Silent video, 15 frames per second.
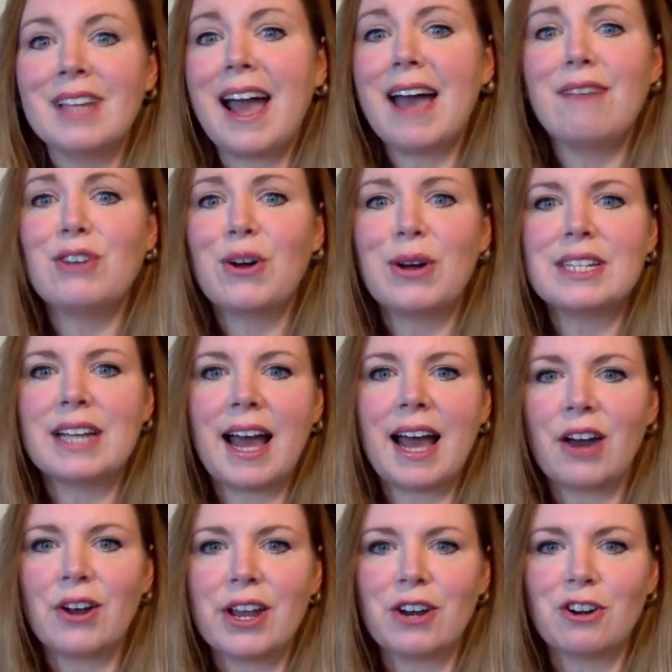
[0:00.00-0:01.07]
have no idea
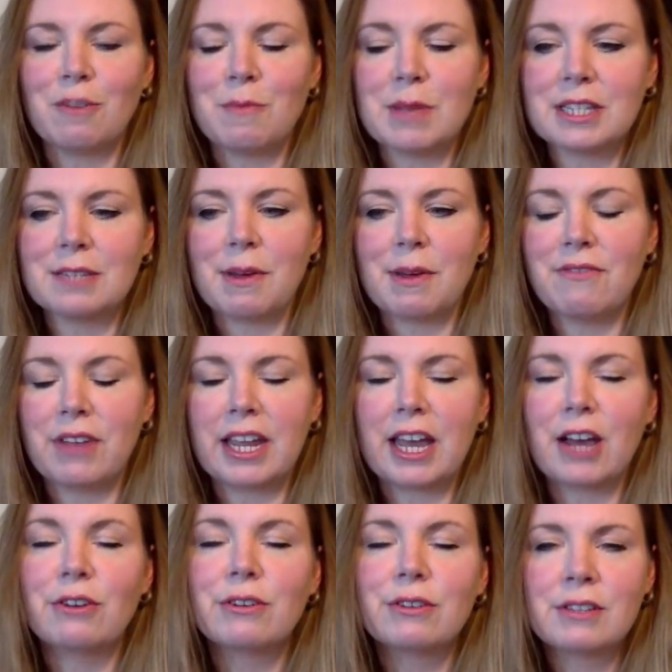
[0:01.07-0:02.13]
how to enter them into my
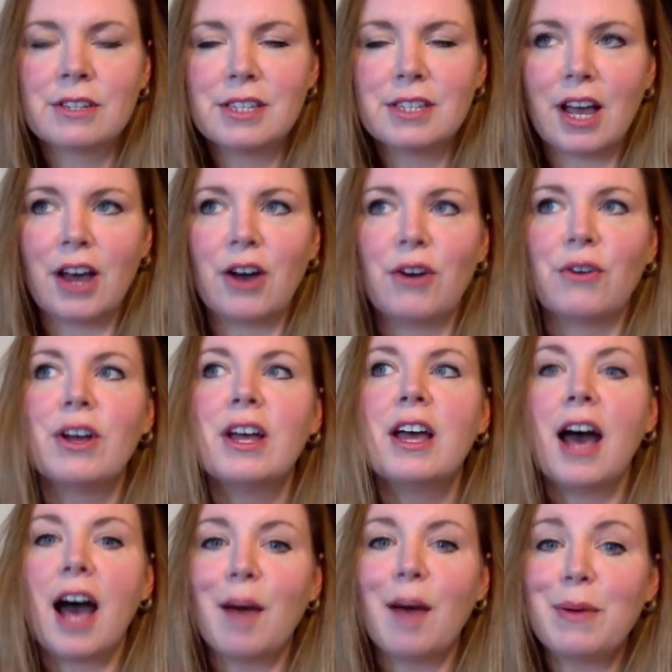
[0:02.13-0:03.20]
video, so
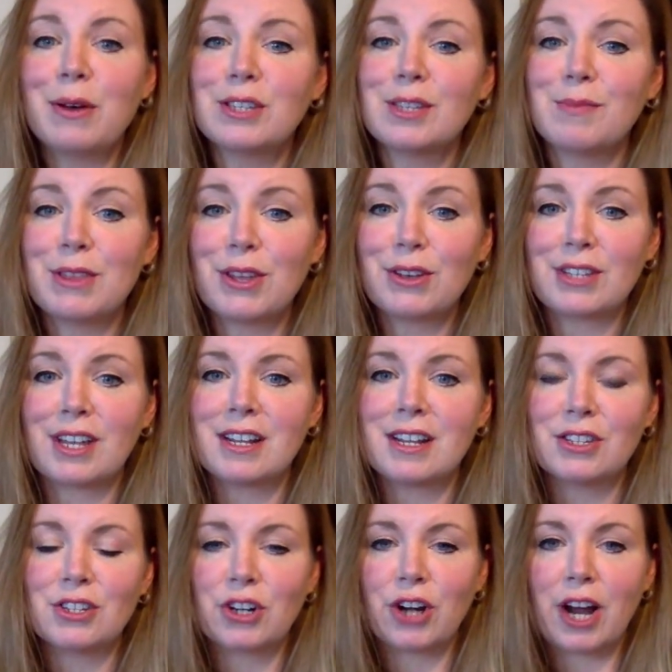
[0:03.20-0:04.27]
I'll post some of those on
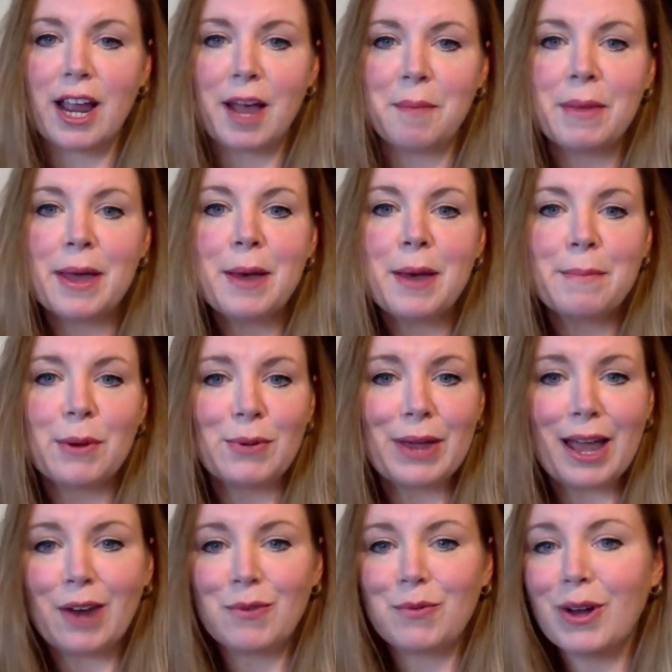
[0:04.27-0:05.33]
Instagram. But we
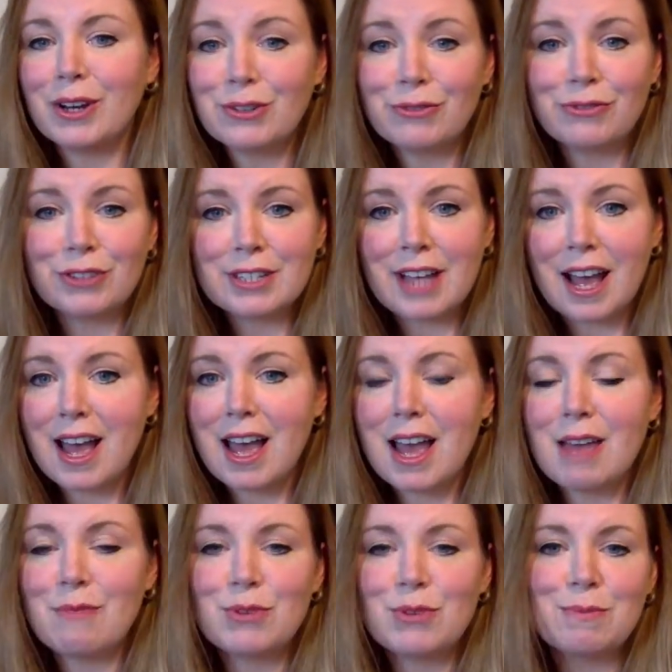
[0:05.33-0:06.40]
had a wonderful
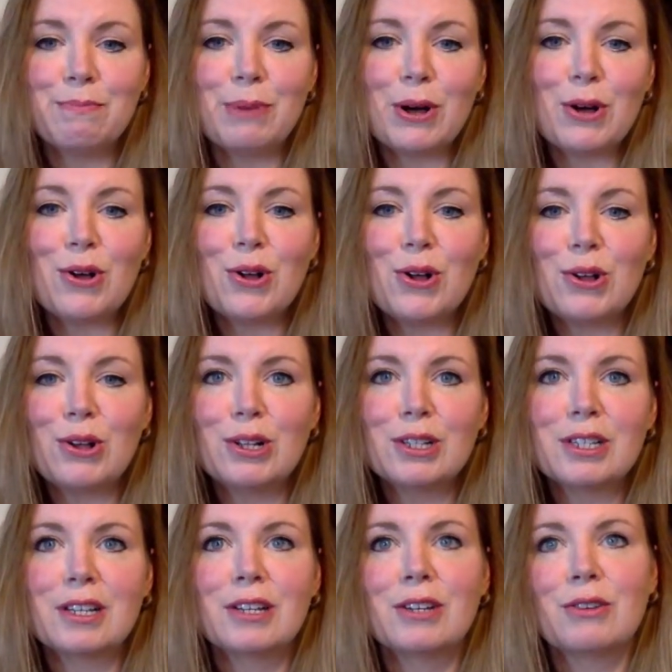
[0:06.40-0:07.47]
time. We
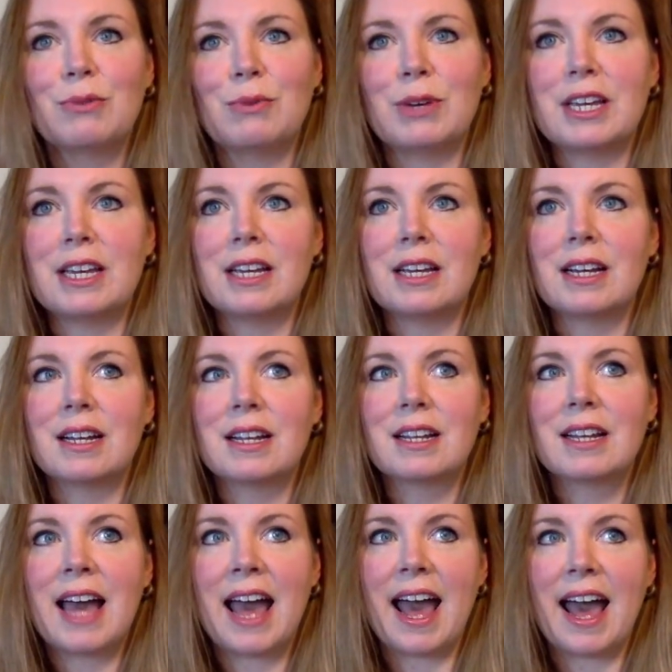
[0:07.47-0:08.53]
bowled. We
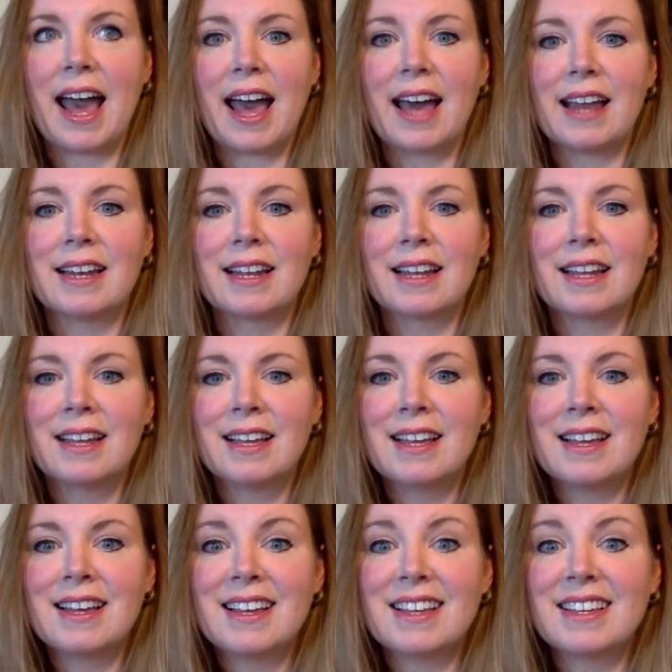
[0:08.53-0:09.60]
had
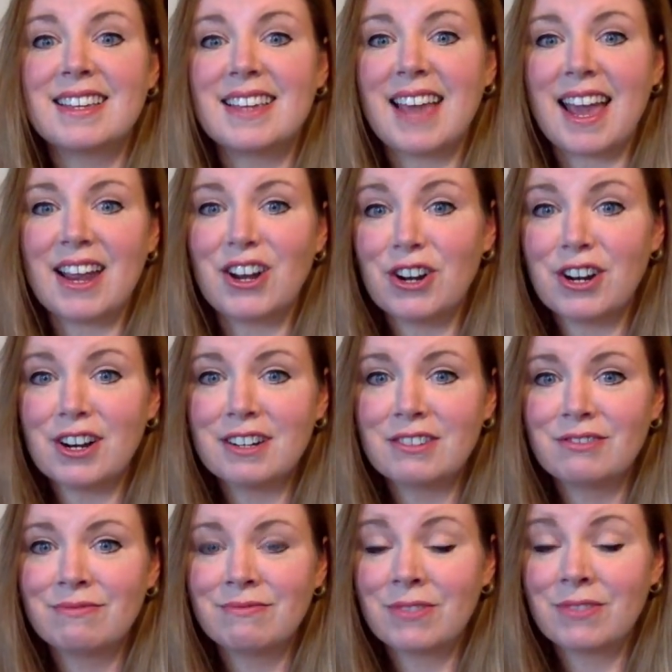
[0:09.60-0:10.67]
gator,
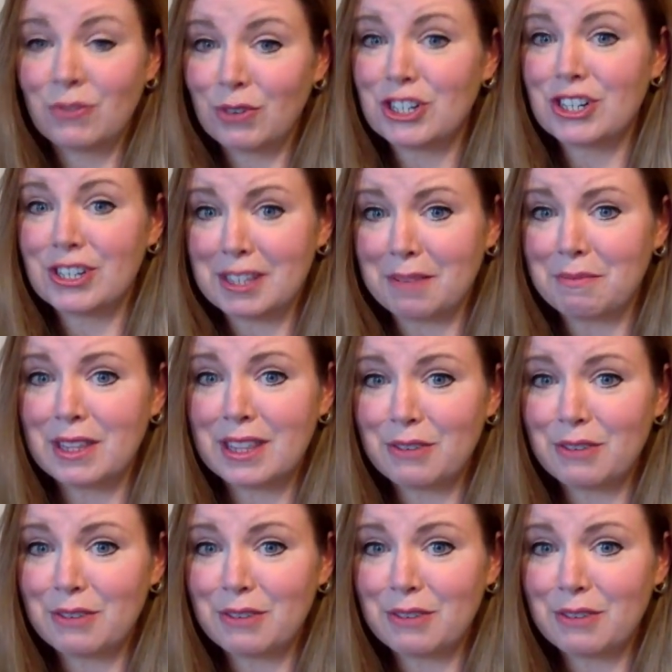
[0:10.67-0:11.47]
which is something